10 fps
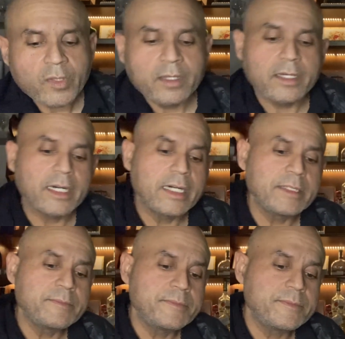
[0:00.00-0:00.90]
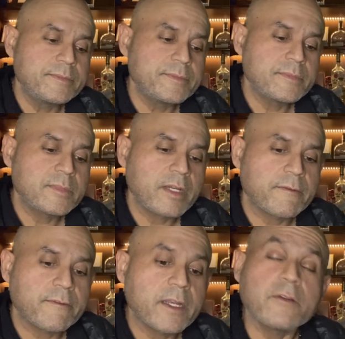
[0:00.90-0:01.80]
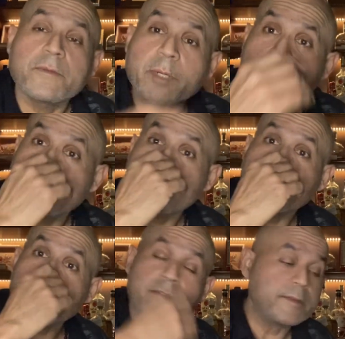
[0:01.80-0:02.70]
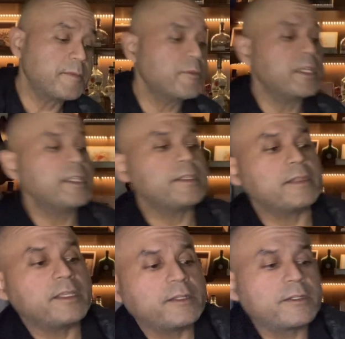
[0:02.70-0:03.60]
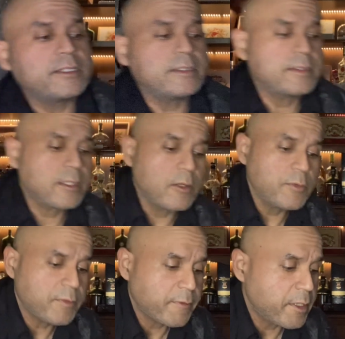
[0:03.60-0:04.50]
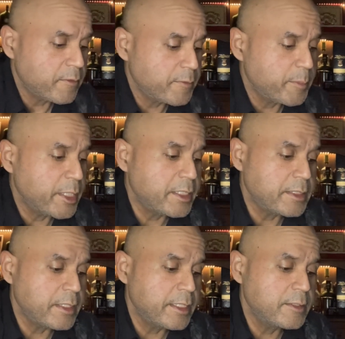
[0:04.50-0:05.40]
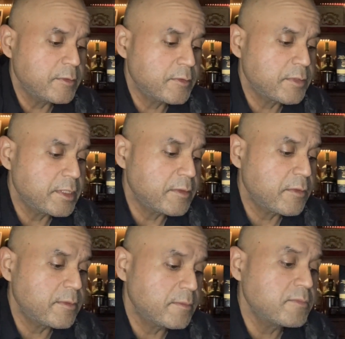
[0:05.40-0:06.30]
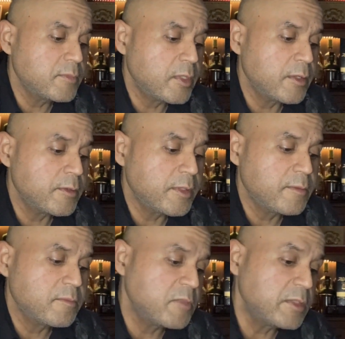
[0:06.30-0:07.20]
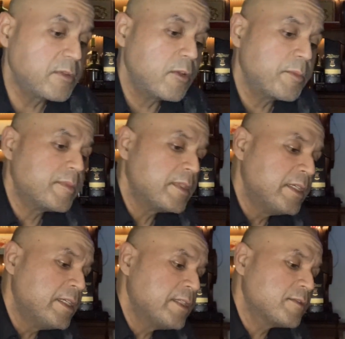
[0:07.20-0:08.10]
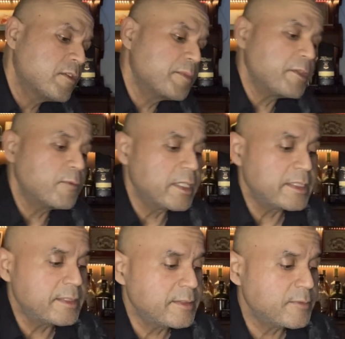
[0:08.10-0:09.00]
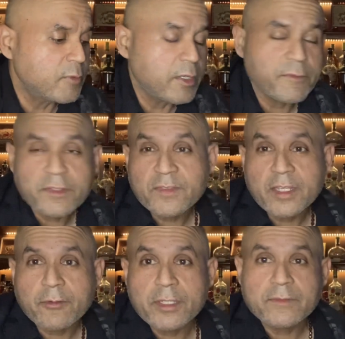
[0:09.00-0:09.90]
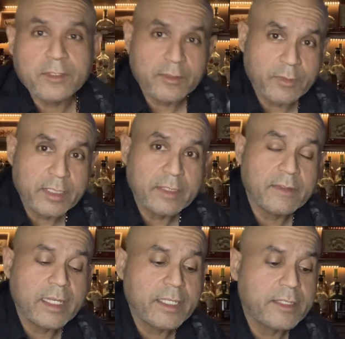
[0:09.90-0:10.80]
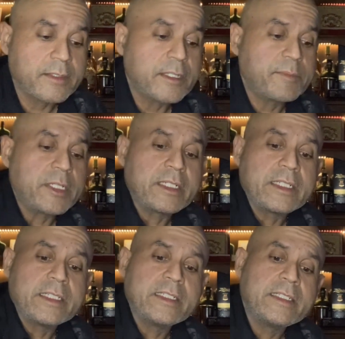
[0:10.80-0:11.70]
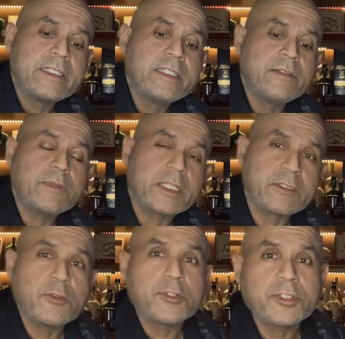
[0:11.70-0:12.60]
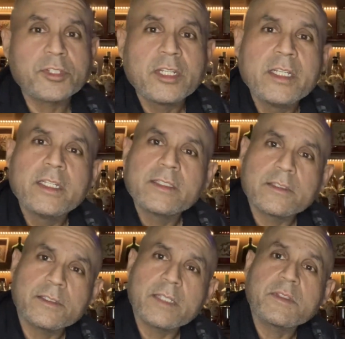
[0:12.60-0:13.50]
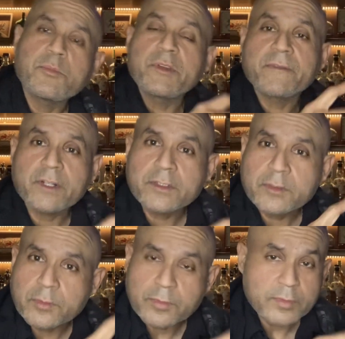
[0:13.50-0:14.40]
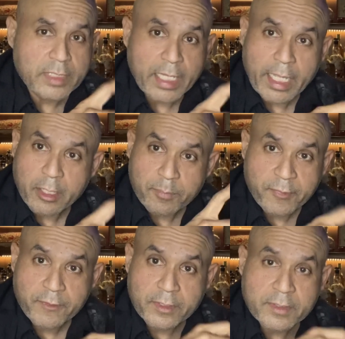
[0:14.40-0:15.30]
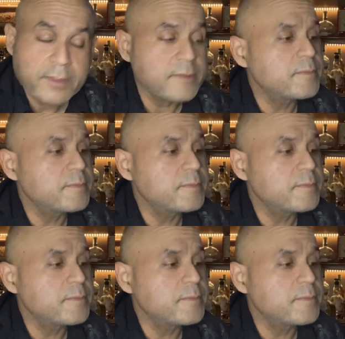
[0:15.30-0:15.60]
A friend of mine, a really dear, close friend of mine in the industry, he told me one of his secrets. When he's lighting up with a torch, sometimes he prefers to light up first,